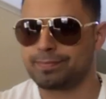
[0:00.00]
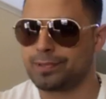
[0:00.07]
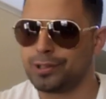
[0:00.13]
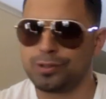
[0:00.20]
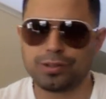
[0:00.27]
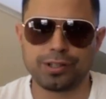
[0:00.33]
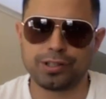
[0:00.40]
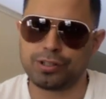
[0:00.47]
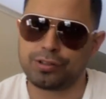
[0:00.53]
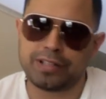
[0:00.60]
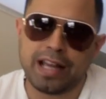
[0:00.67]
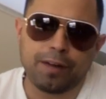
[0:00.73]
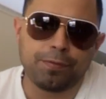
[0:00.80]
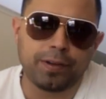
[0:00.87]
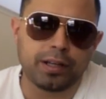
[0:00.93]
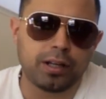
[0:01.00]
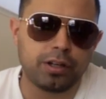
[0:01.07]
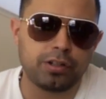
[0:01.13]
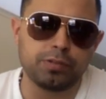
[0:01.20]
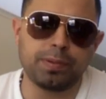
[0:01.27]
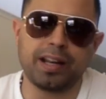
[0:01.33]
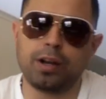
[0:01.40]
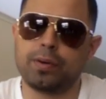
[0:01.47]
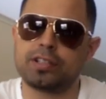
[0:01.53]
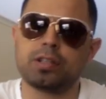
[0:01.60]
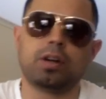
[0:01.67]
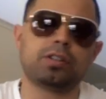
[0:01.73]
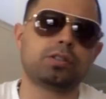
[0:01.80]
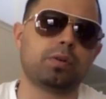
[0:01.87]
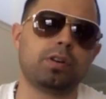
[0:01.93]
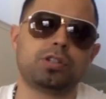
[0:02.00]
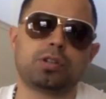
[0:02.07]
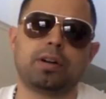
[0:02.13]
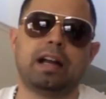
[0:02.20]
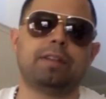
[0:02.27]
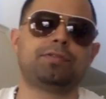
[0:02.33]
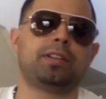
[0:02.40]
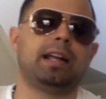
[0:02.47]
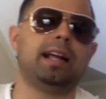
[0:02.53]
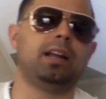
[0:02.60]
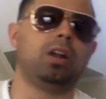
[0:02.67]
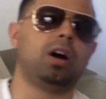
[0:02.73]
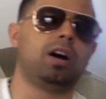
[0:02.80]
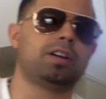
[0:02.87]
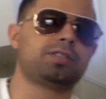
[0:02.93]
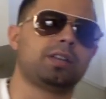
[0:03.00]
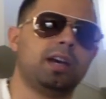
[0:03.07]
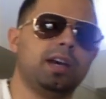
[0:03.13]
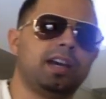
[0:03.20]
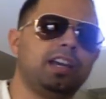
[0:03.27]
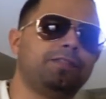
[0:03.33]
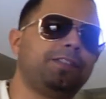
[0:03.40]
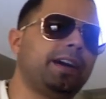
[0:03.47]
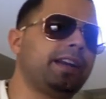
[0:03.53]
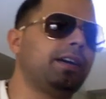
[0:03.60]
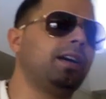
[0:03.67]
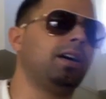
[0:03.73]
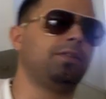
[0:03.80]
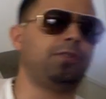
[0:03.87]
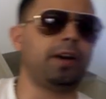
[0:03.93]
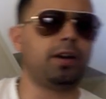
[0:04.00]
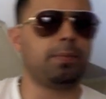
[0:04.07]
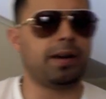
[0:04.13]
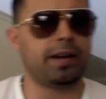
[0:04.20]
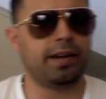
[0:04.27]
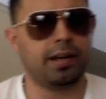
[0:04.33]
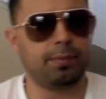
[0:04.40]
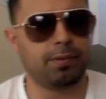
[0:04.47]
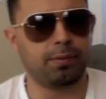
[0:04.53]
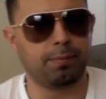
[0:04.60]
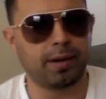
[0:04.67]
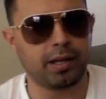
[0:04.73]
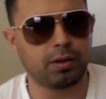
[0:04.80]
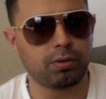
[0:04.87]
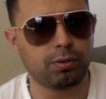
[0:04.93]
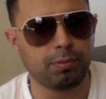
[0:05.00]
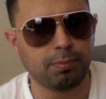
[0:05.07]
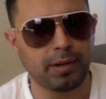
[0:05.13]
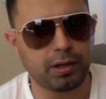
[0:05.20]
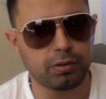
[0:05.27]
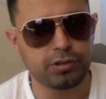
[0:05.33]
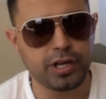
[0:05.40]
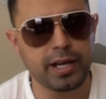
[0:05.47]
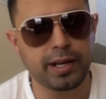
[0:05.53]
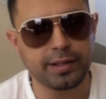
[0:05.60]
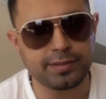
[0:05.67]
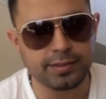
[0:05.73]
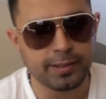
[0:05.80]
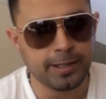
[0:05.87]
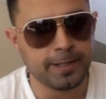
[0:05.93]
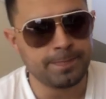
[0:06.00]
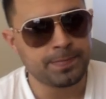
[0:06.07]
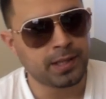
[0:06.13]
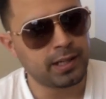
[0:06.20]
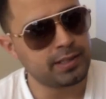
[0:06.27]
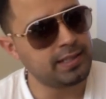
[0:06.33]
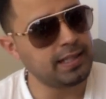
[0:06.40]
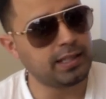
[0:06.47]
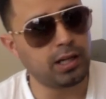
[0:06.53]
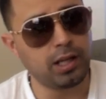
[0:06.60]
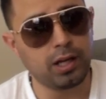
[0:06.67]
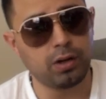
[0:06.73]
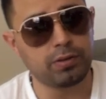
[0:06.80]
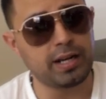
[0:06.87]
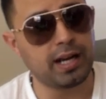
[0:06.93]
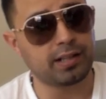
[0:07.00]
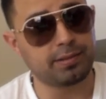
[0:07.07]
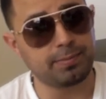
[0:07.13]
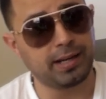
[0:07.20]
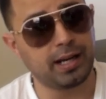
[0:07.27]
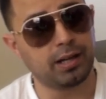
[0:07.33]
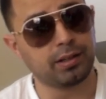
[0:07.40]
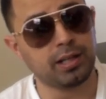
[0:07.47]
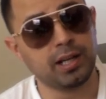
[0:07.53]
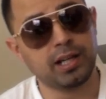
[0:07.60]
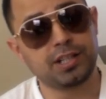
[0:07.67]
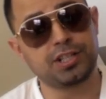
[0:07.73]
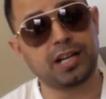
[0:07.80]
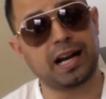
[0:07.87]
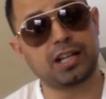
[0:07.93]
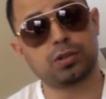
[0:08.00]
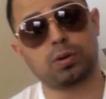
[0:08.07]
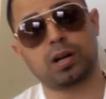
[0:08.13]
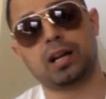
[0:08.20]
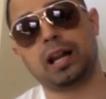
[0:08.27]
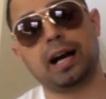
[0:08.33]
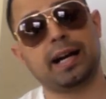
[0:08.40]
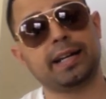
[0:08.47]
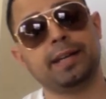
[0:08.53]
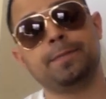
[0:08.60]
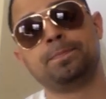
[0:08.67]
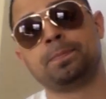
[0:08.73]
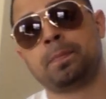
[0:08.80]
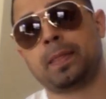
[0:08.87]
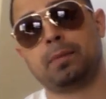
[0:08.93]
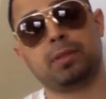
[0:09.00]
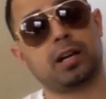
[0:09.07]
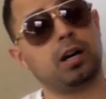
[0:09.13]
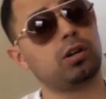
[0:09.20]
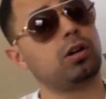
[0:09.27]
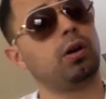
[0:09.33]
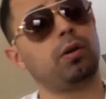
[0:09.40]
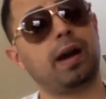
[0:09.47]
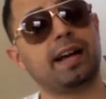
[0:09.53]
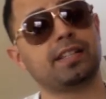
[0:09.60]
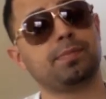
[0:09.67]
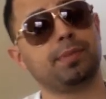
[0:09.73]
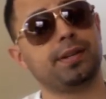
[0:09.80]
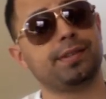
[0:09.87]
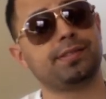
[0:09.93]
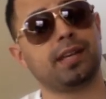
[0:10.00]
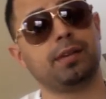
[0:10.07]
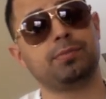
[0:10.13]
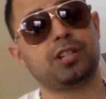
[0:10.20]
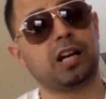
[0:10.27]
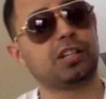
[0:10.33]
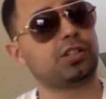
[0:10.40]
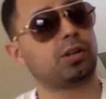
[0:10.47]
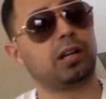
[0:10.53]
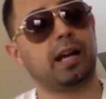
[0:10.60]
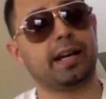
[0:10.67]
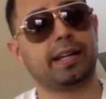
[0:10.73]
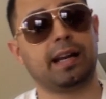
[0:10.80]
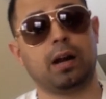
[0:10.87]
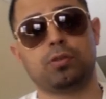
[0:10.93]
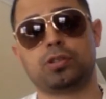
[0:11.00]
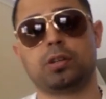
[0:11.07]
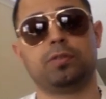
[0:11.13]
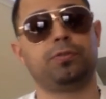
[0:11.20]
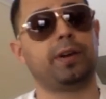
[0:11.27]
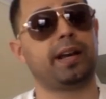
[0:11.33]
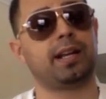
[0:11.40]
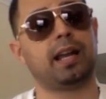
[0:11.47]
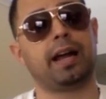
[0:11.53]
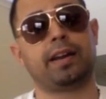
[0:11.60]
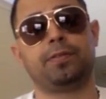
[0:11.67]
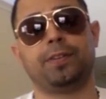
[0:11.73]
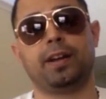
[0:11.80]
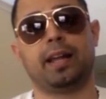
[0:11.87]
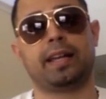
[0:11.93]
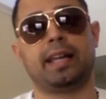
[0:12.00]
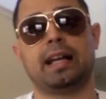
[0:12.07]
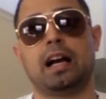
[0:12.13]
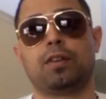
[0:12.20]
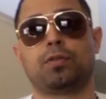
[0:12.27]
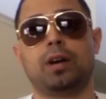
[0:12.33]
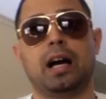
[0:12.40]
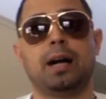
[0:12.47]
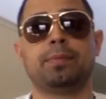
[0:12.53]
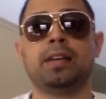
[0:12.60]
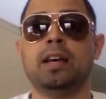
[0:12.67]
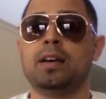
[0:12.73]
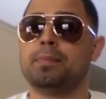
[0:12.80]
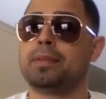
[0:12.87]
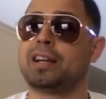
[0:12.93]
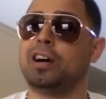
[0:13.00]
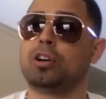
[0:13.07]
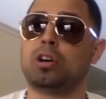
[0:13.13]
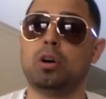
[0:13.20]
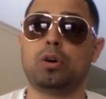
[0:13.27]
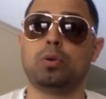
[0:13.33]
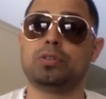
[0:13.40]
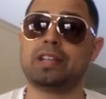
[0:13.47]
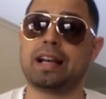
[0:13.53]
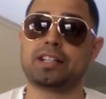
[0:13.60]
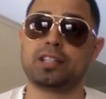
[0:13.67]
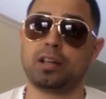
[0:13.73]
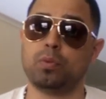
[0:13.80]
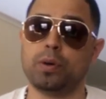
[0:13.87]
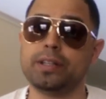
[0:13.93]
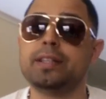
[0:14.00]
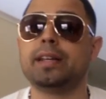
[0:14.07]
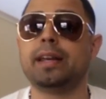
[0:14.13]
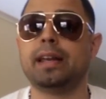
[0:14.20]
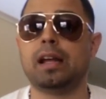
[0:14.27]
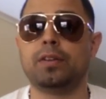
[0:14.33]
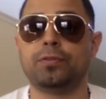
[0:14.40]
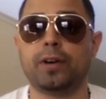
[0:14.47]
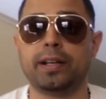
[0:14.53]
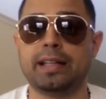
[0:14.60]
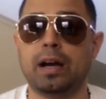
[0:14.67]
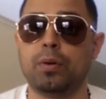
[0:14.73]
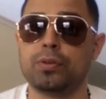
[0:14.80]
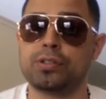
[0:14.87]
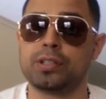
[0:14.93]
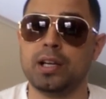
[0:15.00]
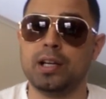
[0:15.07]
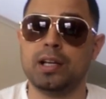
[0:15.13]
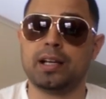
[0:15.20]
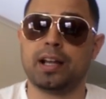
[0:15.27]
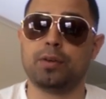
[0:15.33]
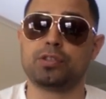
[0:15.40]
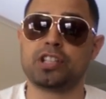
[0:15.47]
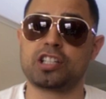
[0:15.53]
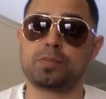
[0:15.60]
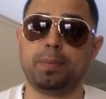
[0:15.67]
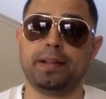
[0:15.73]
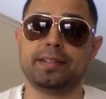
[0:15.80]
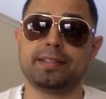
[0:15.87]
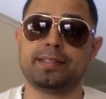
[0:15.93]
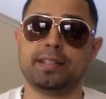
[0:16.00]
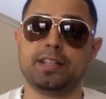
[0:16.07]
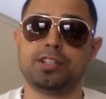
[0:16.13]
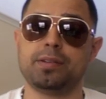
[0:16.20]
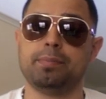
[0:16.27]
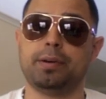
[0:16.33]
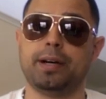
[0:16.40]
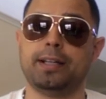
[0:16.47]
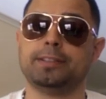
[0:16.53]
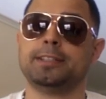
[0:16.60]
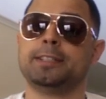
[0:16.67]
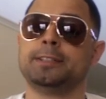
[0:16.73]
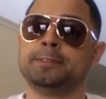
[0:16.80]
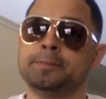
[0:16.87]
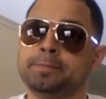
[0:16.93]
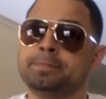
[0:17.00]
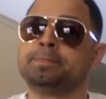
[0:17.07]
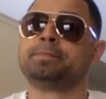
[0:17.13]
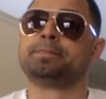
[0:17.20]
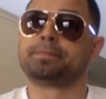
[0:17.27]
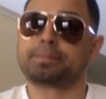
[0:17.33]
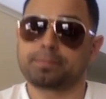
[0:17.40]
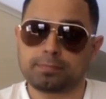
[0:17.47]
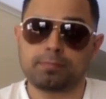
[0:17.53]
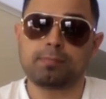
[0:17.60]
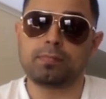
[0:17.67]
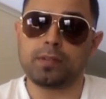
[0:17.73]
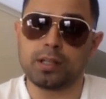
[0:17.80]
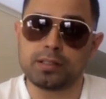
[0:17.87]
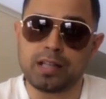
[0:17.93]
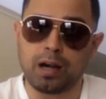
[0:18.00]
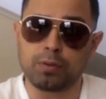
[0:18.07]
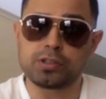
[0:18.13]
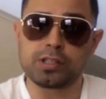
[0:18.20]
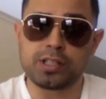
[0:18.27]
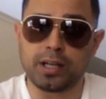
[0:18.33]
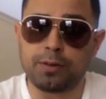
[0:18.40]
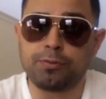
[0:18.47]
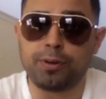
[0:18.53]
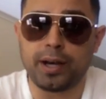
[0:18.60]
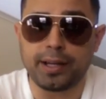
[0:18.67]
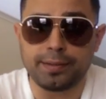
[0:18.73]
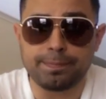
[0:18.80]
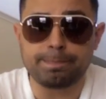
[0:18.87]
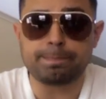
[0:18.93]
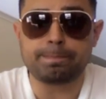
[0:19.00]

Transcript: You're definitely going to use it. But anyways, long story short, after that loss, he fought a fighter by the name of Michael Jennings. TKO knocked him out. Joshua Clady. Miguel Cotto hasn't been the same. Joshua Clady, that was a good fight. Clady felt like he got robbed. Miguel Cotto was actually winded in that fight. It was a split decision, but that was a tough fight.